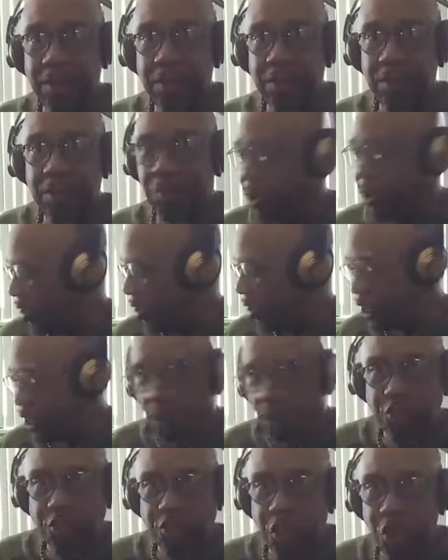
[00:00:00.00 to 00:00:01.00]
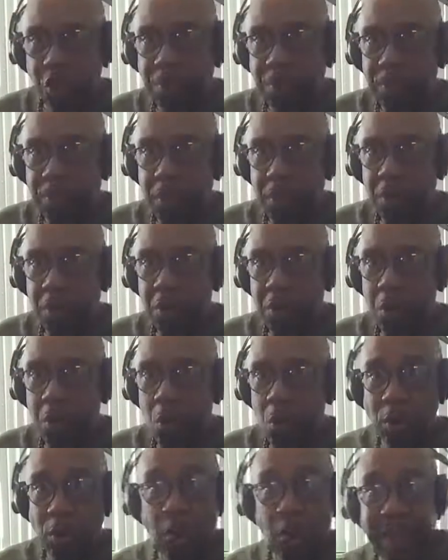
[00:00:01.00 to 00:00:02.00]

with YouTube. We only